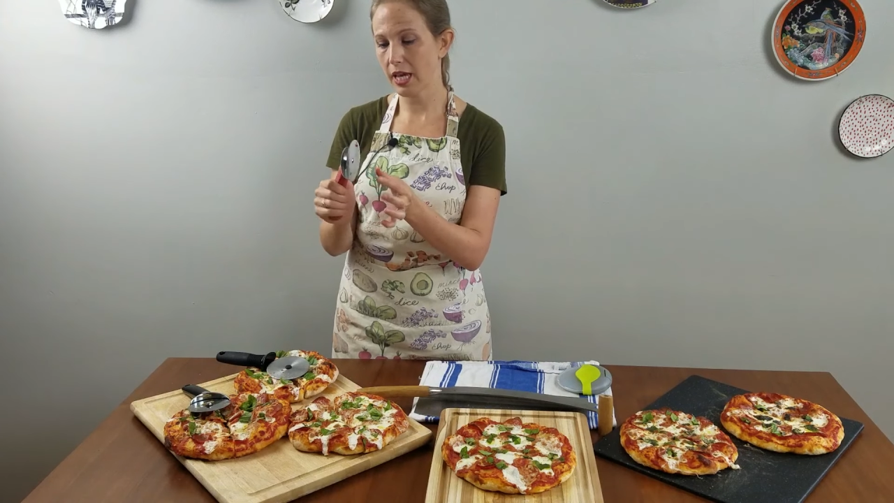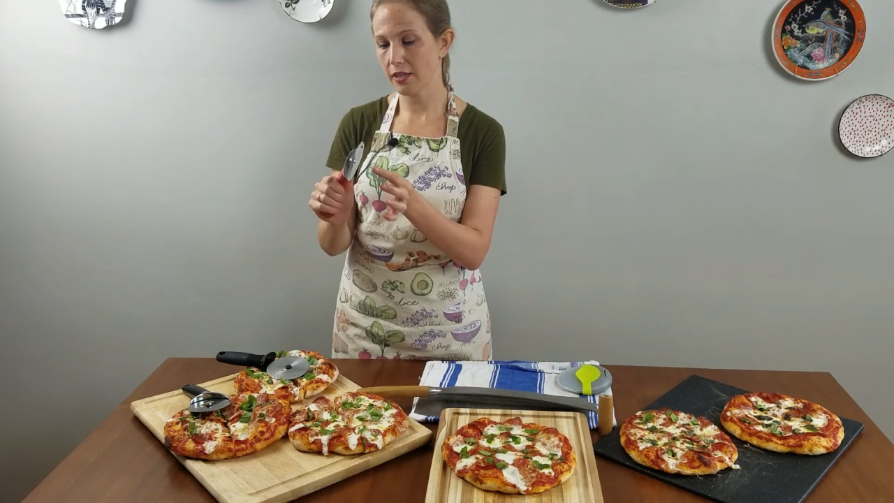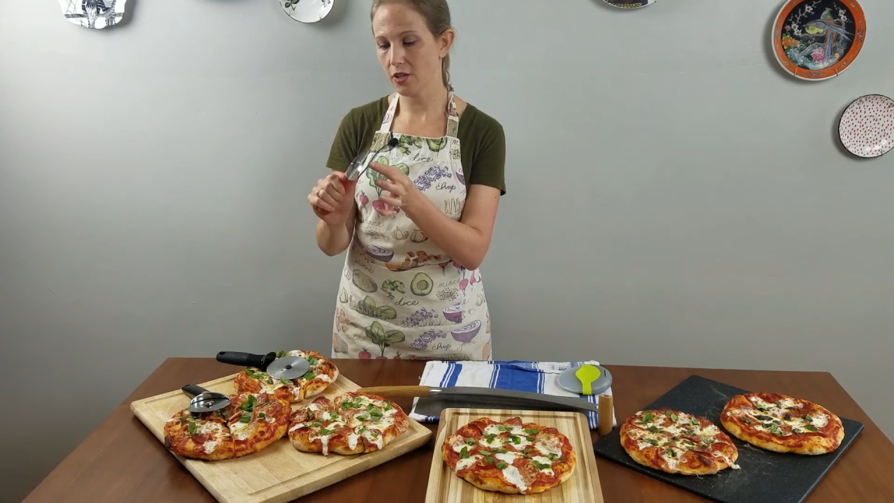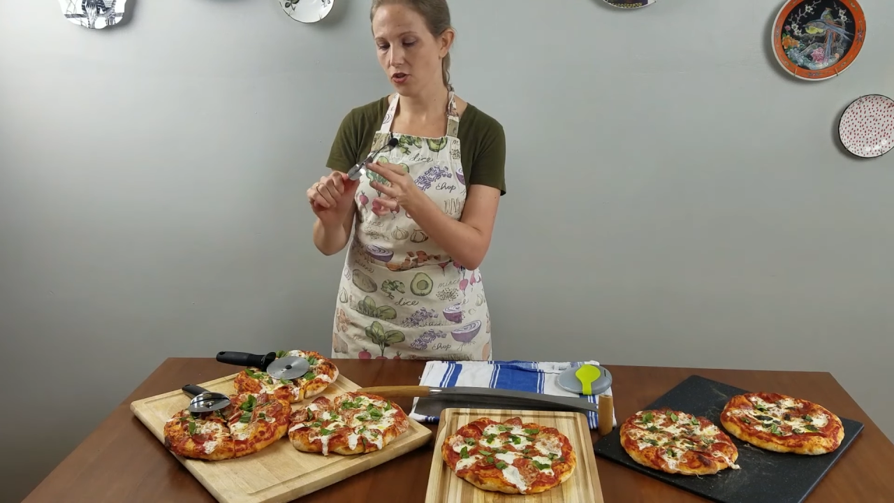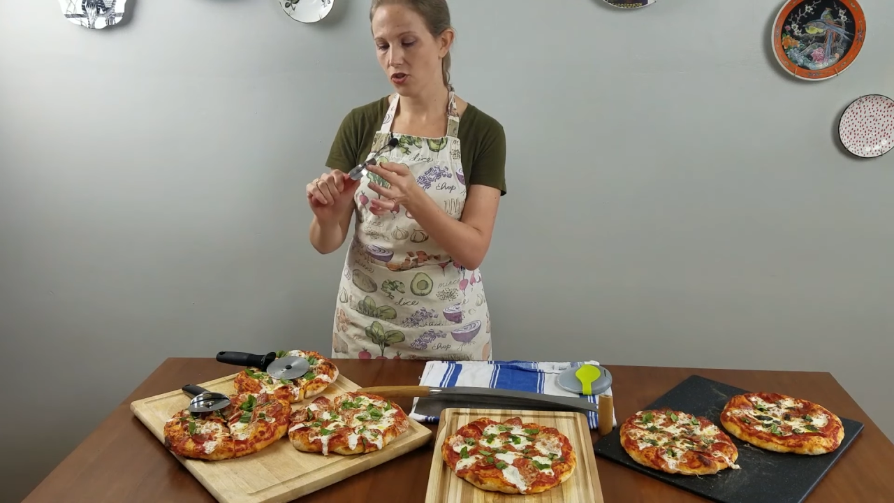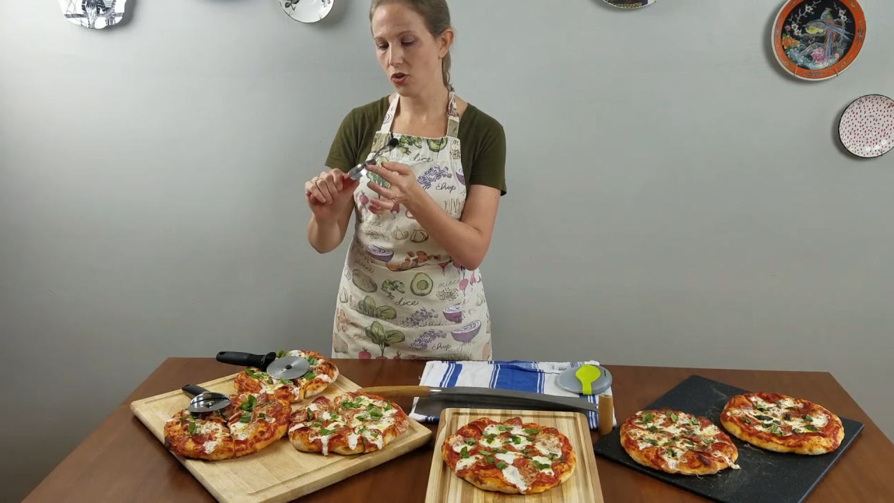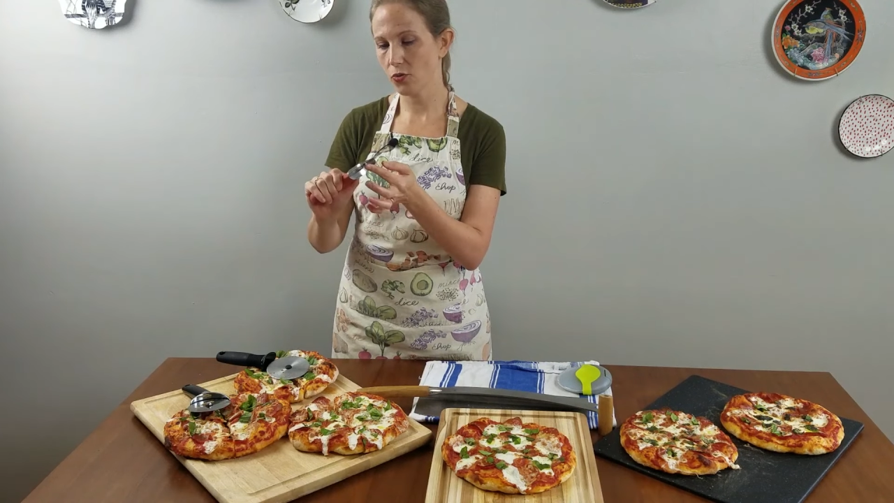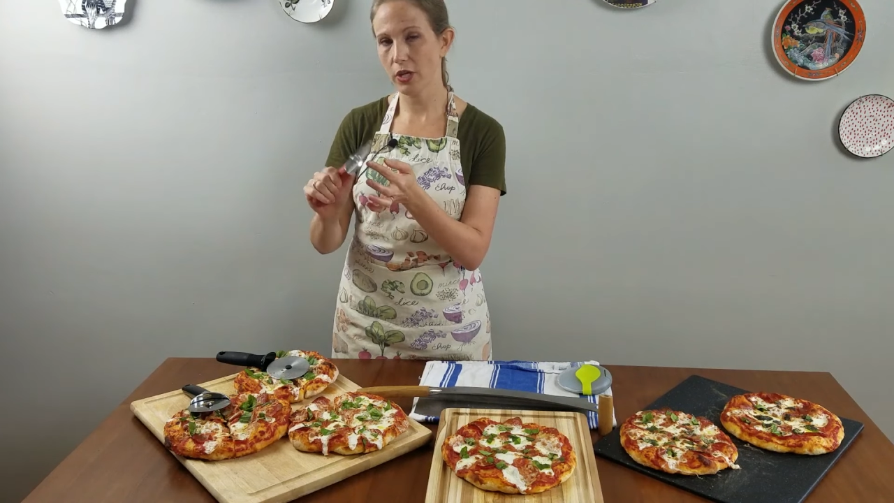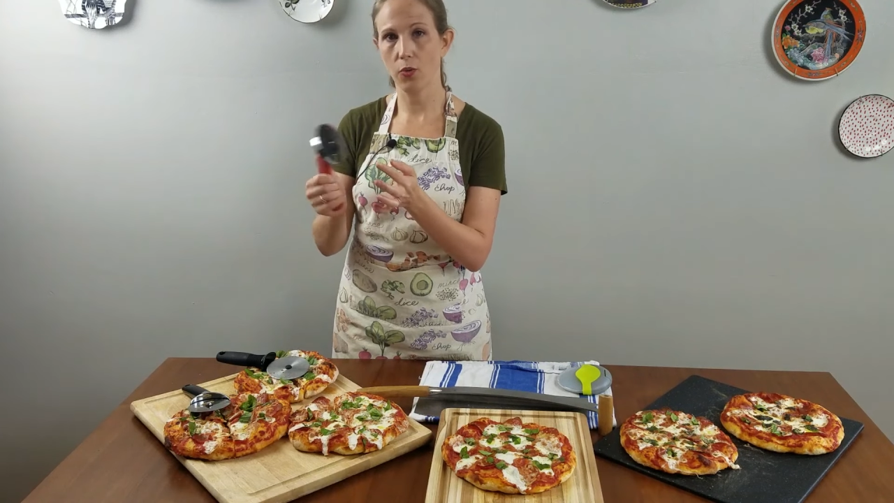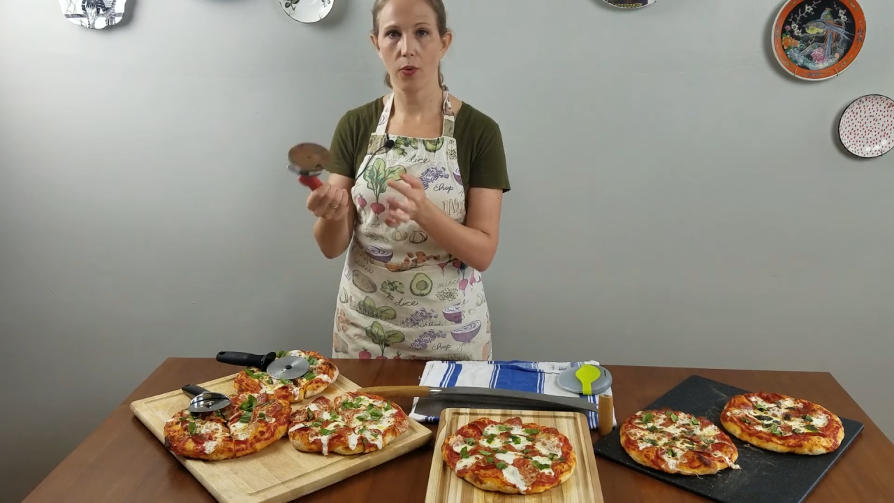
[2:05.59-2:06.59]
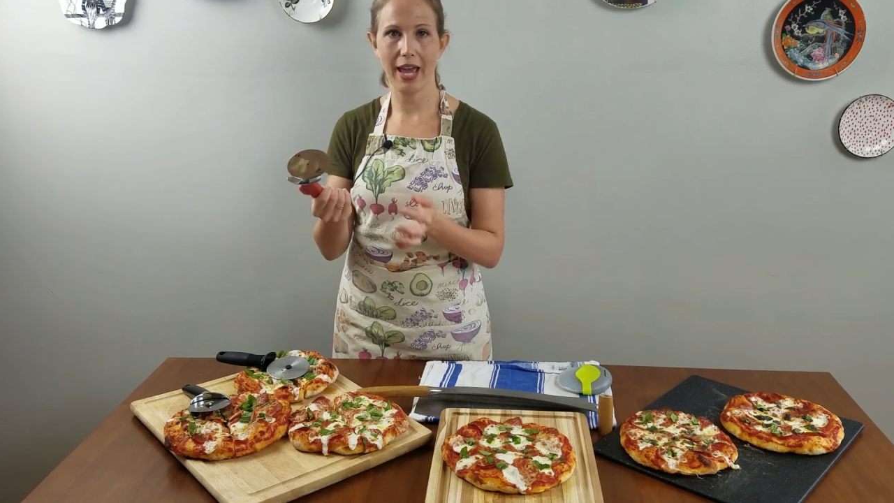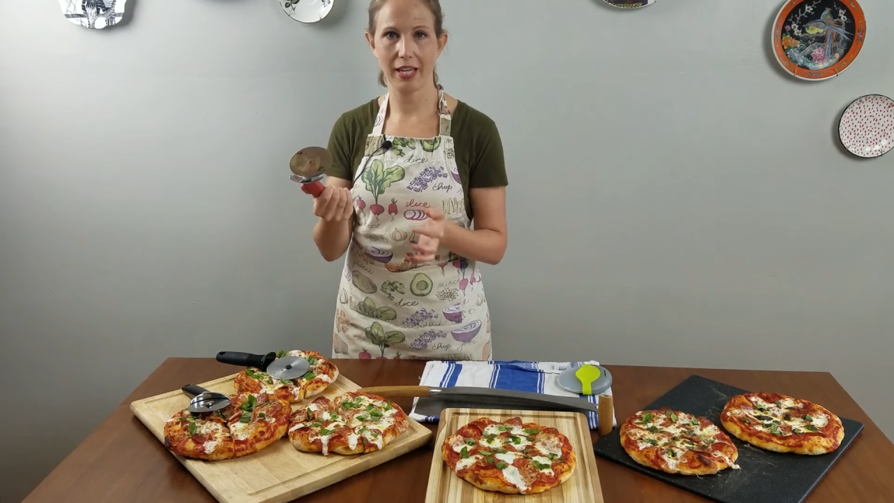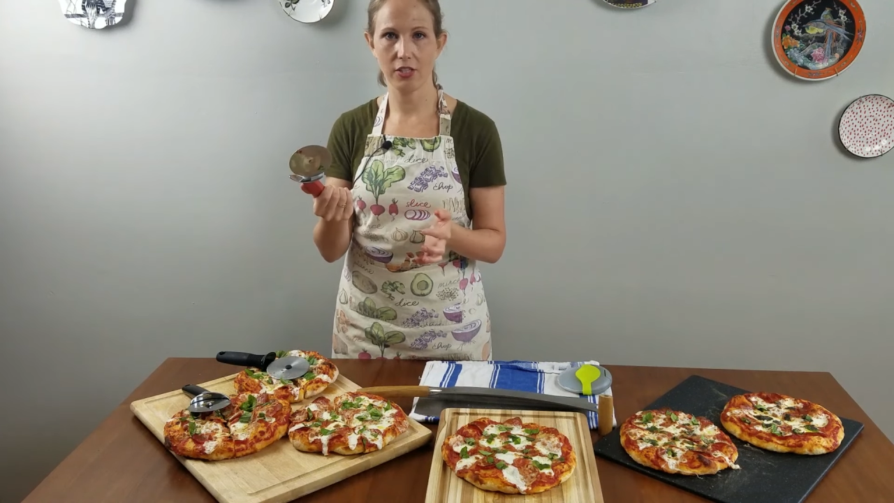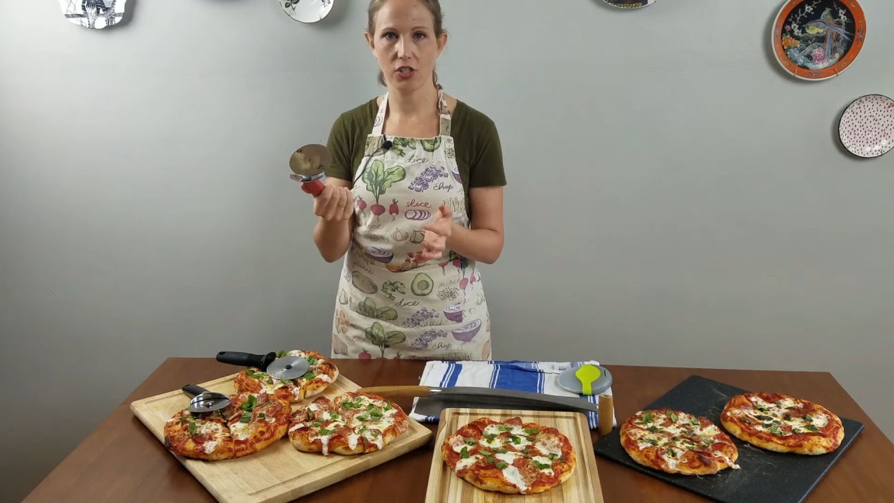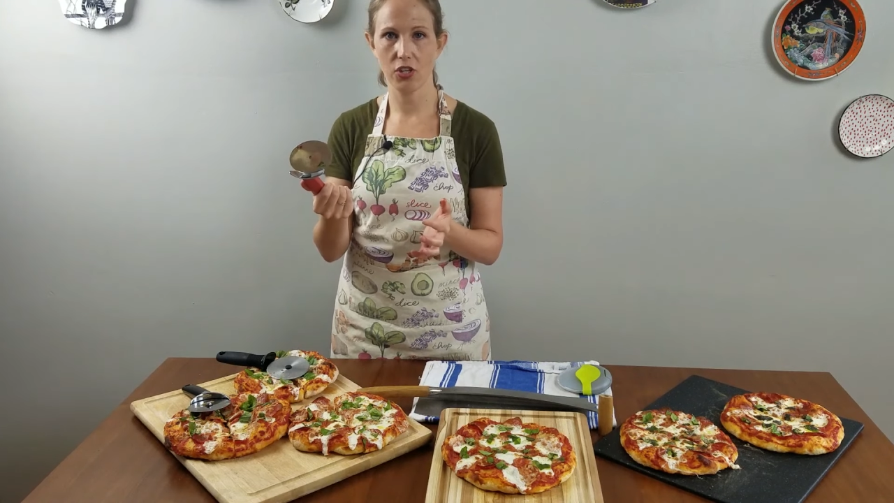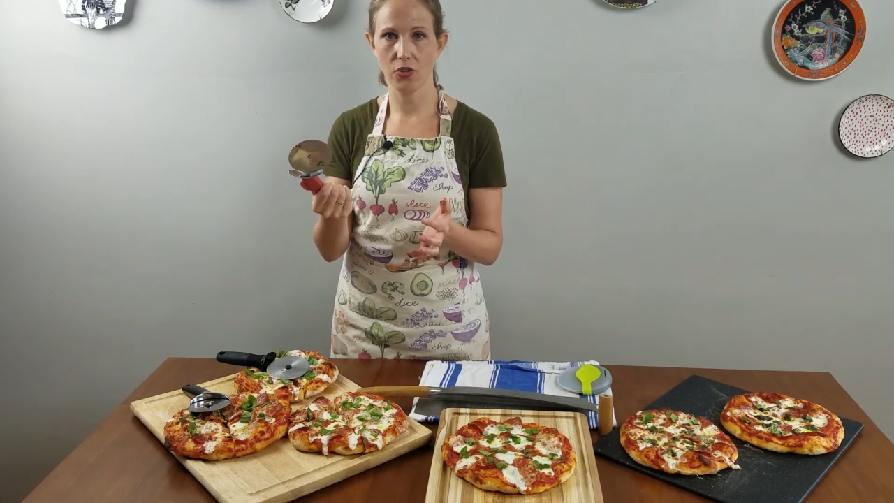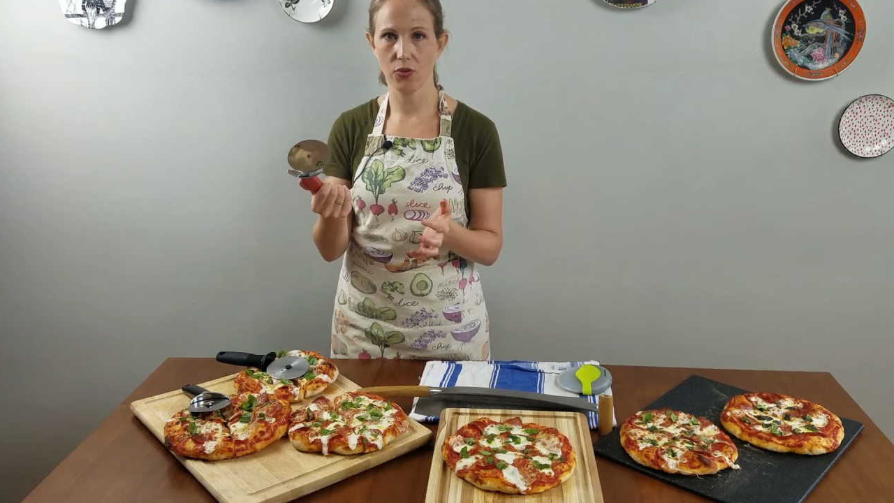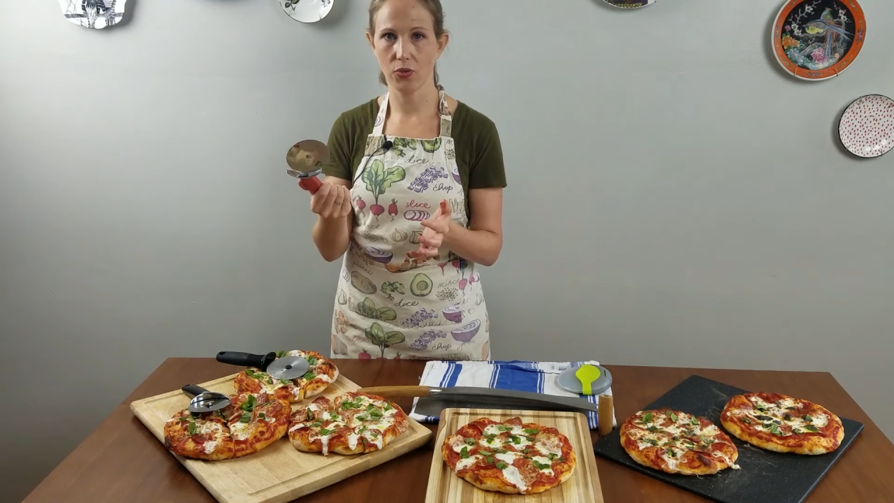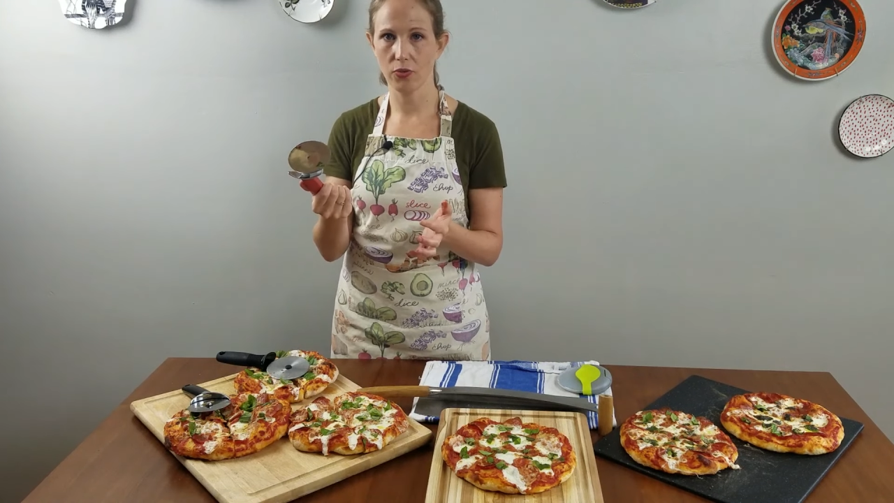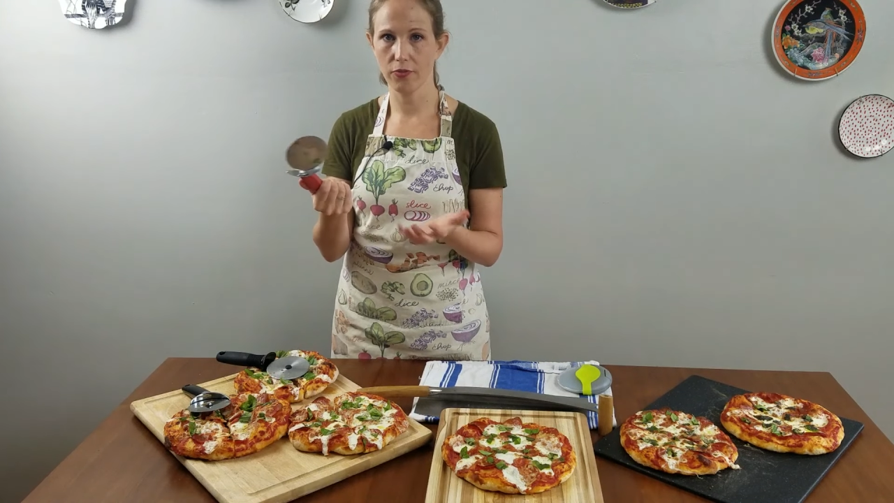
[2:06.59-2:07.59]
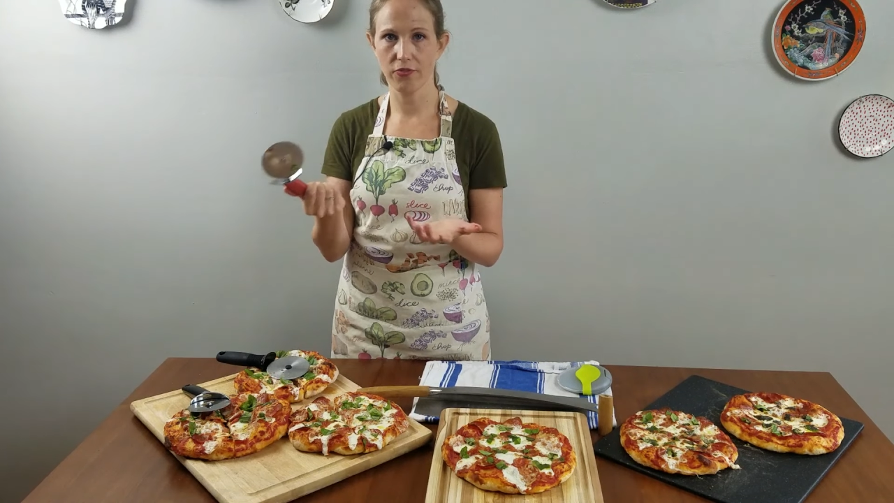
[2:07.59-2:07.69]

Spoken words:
and there's no real way to